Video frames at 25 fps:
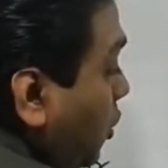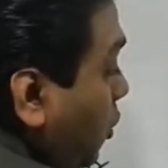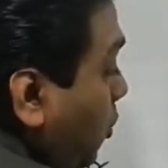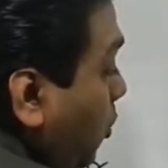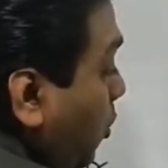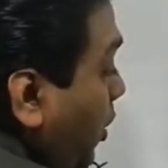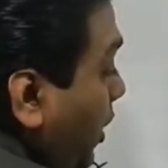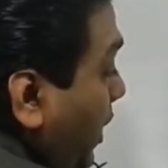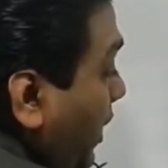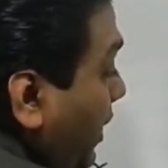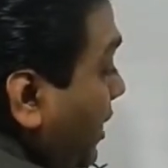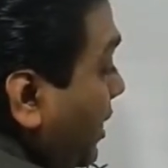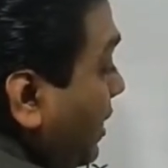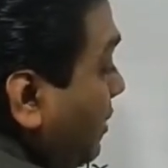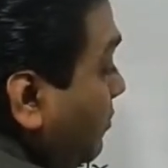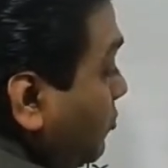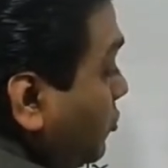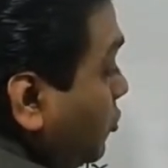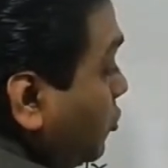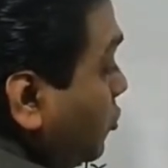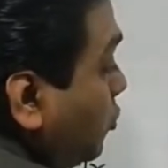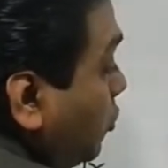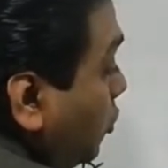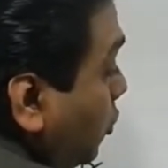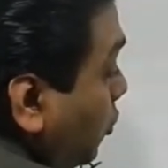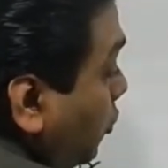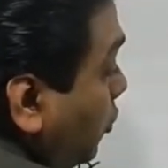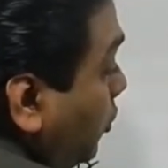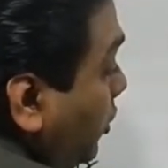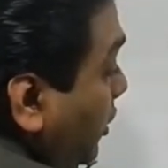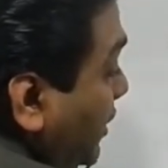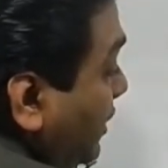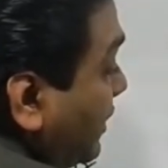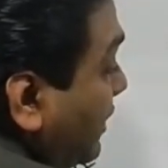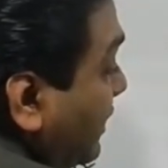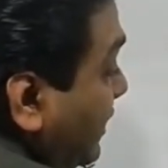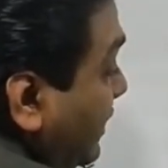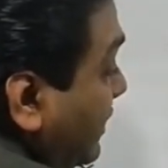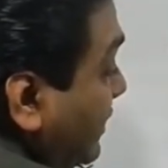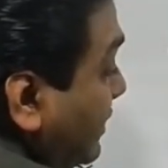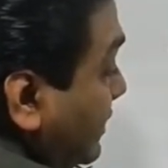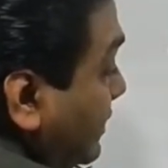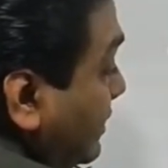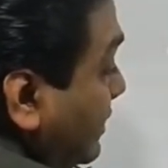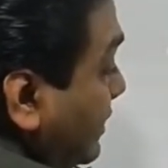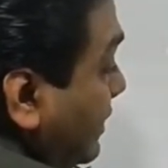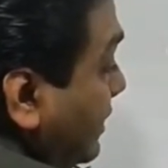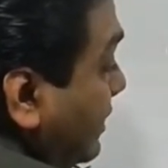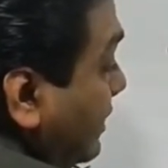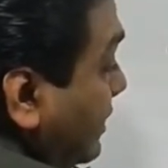what I come to know
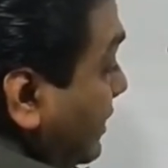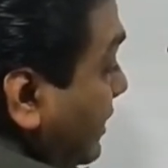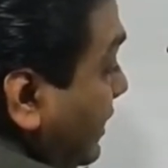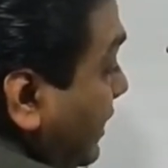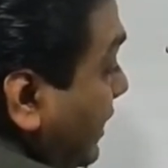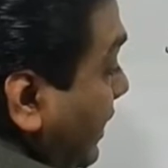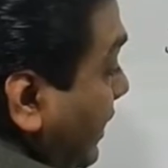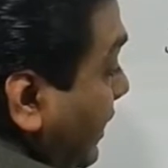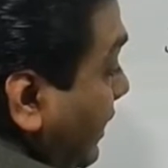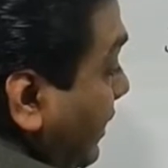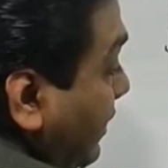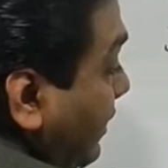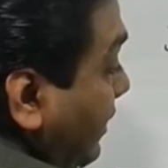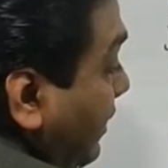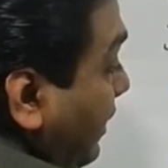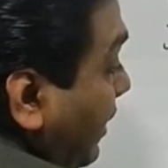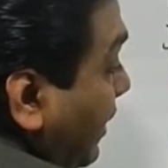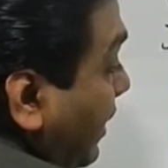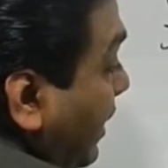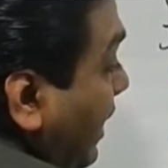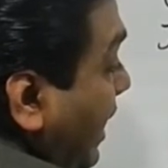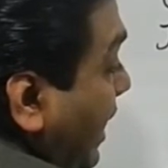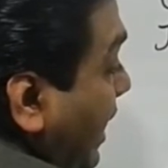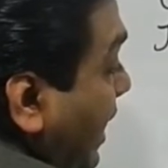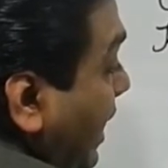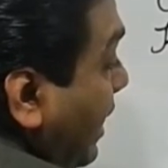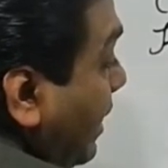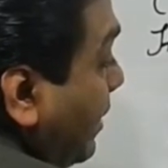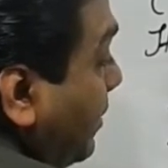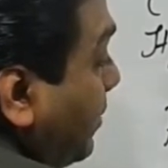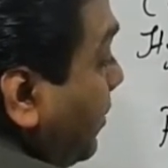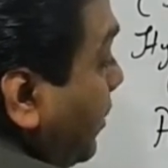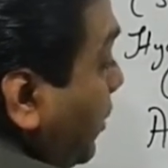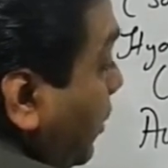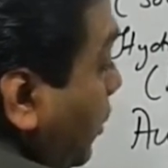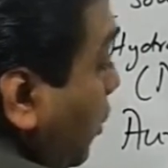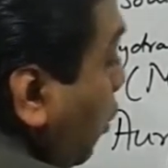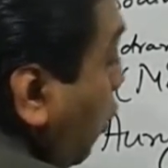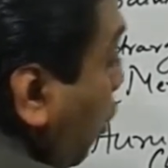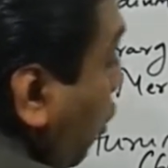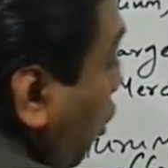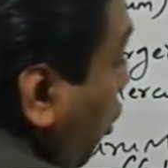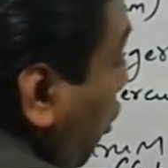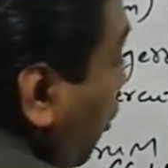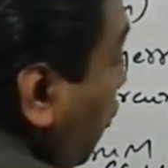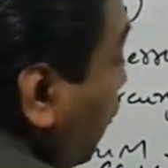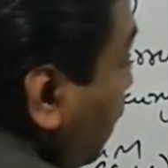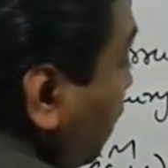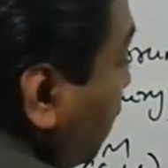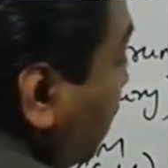is the name
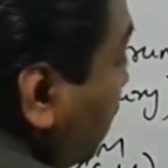of